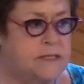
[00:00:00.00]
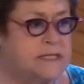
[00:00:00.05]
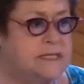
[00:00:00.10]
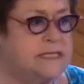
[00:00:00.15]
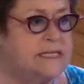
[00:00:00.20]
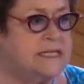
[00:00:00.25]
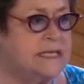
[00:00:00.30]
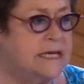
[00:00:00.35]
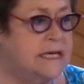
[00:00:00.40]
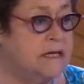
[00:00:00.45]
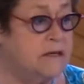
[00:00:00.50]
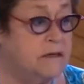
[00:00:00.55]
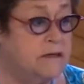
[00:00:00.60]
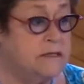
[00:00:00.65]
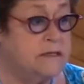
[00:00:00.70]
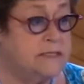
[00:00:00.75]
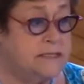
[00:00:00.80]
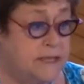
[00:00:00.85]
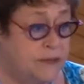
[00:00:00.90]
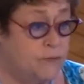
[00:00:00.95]
the
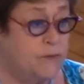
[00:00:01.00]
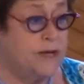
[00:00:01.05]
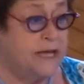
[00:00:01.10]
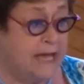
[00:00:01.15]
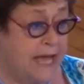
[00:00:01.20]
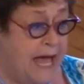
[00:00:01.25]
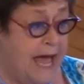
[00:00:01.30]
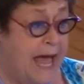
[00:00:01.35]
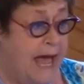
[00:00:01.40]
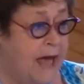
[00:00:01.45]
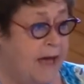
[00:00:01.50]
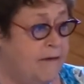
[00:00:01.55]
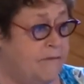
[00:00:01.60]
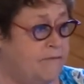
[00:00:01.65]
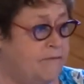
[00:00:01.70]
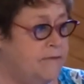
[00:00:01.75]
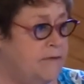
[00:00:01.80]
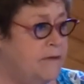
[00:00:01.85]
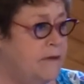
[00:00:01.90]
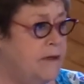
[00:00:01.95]
skills that we have,
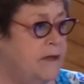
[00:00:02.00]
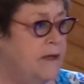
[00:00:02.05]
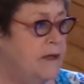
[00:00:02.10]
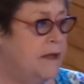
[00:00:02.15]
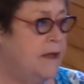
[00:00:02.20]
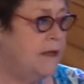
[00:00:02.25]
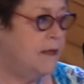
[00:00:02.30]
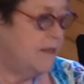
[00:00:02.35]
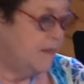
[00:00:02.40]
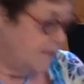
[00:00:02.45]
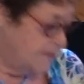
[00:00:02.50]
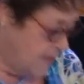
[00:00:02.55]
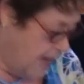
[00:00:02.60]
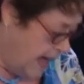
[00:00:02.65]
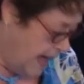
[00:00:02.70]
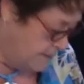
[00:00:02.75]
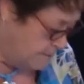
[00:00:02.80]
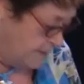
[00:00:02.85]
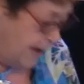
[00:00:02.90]
that